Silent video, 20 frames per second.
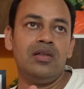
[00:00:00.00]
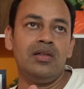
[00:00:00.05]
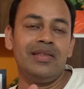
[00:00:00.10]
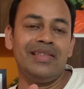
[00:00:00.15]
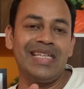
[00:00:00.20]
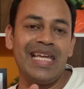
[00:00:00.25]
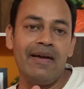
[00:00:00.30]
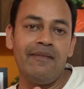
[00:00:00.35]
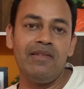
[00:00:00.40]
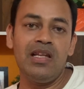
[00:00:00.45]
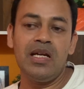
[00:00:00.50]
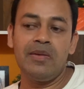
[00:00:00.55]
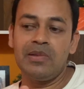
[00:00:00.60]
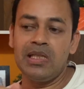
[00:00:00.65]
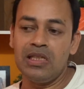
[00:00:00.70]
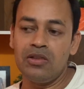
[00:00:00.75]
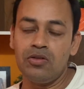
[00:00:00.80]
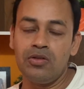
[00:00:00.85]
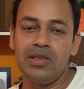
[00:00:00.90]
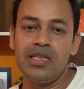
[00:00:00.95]
developed
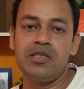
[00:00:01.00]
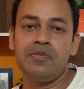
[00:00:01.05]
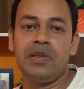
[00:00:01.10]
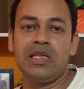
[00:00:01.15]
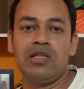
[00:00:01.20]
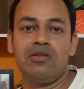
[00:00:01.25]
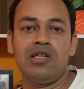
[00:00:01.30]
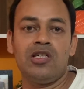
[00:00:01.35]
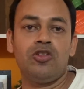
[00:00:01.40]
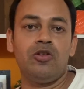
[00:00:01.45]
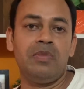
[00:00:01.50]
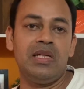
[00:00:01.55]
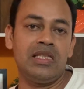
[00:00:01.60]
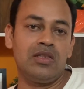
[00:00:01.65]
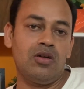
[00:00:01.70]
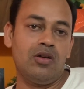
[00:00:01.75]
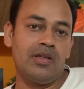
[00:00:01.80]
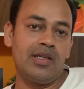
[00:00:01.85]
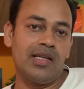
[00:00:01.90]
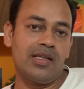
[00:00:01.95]
into this particular domain
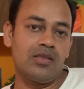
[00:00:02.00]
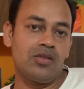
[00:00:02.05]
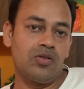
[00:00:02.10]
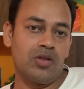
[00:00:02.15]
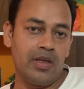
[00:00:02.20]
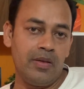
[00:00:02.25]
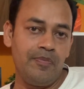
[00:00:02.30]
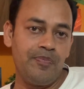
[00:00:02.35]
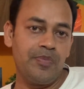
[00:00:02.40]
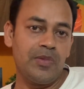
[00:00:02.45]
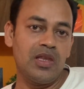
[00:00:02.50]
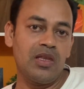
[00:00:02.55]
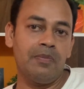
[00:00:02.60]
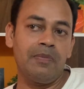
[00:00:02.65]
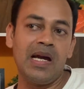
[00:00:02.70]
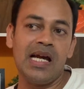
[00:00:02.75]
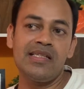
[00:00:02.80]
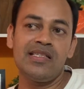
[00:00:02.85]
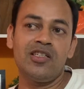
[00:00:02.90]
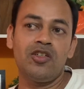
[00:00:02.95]
context. Okay, the
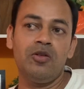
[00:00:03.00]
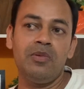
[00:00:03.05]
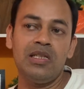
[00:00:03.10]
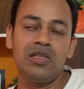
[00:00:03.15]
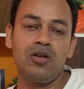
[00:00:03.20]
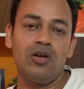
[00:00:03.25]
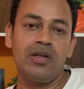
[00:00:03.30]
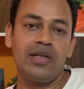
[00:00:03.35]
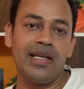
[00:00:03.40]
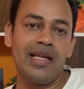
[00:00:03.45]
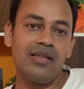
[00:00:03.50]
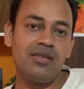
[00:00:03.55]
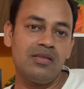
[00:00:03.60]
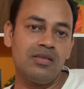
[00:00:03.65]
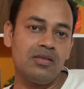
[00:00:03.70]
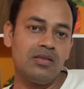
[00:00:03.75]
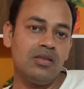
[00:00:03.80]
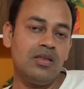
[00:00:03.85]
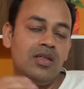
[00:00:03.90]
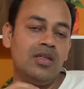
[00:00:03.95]
pricing domain
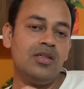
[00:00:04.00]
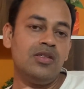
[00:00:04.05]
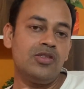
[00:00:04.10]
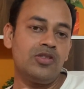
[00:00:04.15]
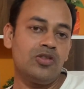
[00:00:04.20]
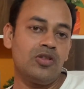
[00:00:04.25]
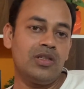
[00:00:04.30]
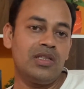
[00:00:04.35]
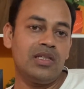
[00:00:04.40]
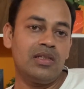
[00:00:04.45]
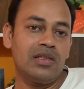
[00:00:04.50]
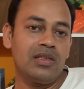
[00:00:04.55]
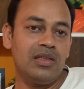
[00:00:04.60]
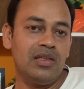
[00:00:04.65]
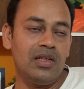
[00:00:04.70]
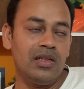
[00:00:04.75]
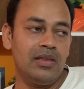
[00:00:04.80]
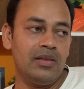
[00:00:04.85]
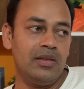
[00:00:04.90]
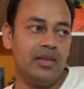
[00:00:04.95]
context should
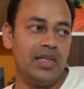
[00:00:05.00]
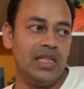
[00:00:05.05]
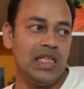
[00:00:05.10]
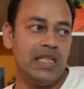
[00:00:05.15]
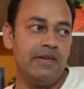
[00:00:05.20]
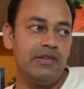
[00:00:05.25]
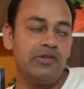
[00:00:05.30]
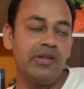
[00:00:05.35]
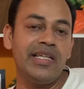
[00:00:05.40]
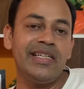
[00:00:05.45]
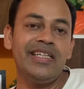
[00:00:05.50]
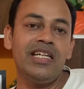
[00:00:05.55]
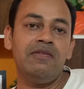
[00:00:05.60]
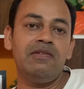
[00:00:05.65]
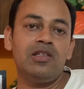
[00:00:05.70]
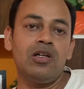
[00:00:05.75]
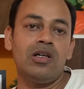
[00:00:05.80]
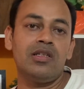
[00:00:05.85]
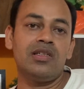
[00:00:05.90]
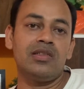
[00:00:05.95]
individually deal
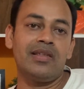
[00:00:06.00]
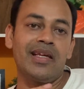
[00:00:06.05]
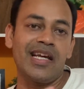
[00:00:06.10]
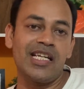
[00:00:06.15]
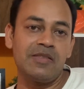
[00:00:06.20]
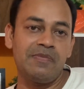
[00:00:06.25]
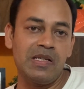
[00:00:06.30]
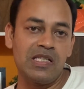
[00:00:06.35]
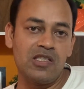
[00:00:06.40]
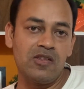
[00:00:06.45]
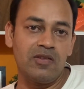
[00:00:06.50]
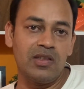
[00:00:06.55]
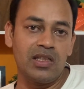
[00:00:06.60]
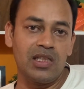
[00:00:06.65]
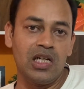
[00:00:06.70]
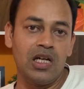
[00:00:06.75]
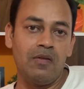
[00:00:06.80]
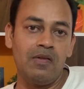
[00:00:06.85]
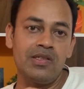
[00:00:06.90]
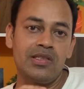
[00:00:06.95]
with all the other aspects of the
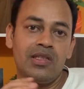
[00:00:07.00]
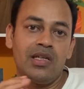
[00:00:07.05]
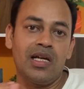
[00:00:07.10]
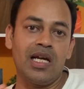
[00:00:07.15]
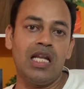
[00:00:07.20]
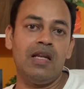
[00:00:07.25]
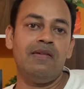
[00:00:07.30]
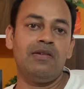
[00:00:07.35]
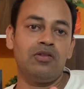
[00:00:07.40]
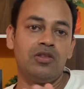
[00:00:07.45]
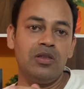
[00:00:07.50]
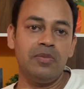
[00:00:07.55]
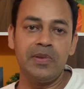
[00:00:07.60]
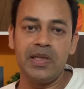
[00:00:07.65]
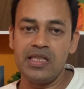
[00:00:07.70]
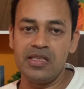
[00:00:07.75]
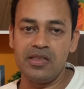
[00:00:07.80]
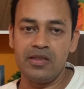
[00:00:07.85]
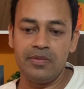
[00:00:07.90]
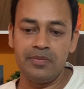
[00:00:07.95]
car which are relevant to the
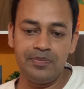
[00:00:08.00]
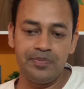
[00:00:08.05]
pricing.